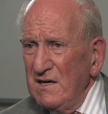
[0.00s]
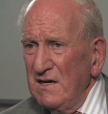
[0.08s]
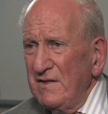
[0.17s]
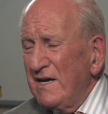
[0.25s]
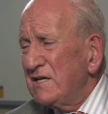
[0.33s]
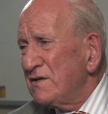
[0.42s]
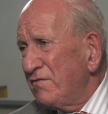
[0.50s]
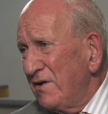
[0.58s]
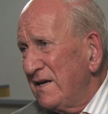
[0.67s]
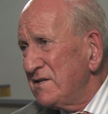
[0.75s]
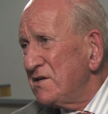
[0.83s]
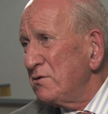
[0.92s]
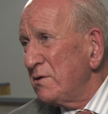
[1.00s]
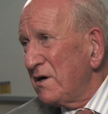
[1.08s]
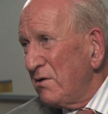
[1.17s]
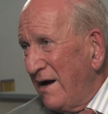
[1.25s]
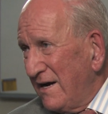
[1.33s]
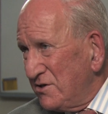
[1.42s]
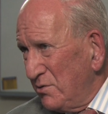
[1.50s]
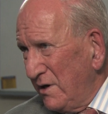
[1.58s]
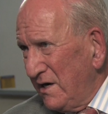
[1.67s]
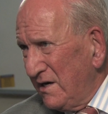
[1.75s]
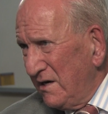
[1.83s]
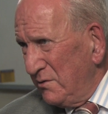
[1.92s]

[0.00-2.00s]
that his friends who were graduating,